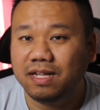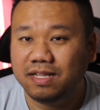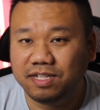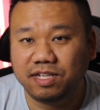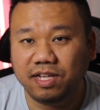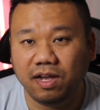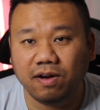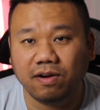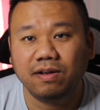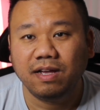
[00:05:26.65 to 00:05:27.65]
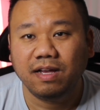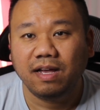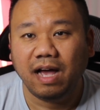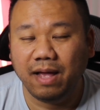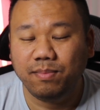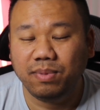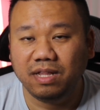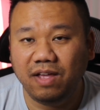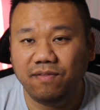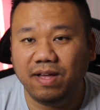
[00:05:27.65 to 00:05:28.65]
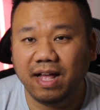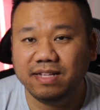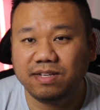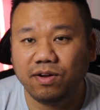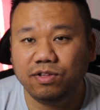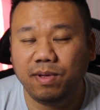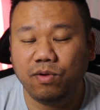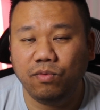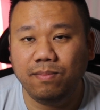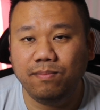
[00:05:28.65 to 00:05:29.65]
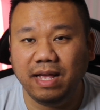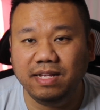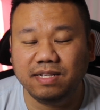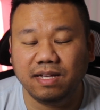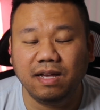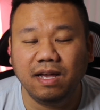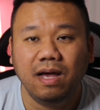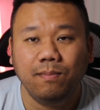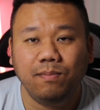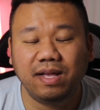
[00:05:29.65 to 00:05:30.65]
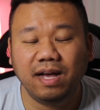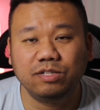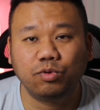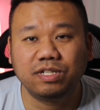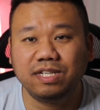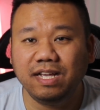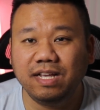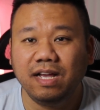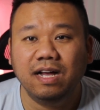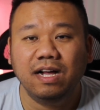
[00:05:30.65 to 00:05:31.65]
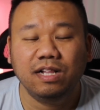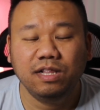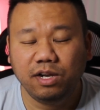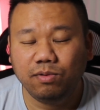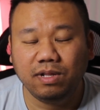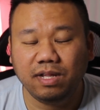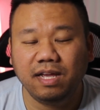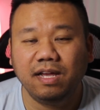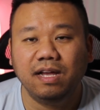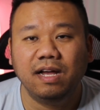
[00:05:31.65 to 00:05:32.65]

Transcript: This year, I believe it's going to be rebasing, because we're seeing literally,